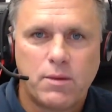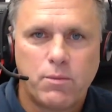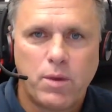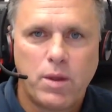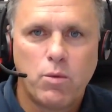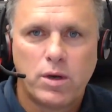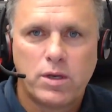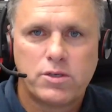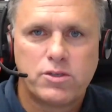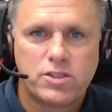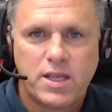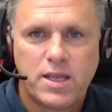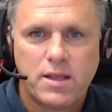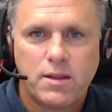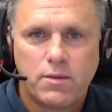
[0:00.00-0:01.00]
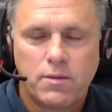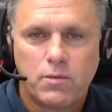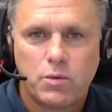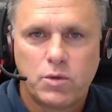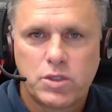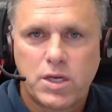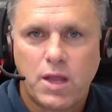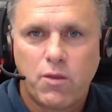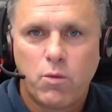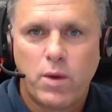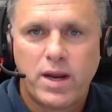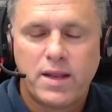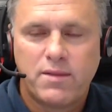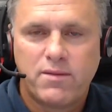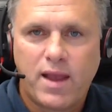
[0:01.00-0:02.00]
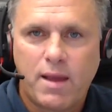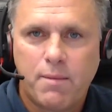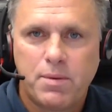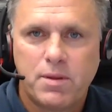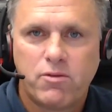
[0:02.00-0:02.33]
and we wanted to see if there was another way to tap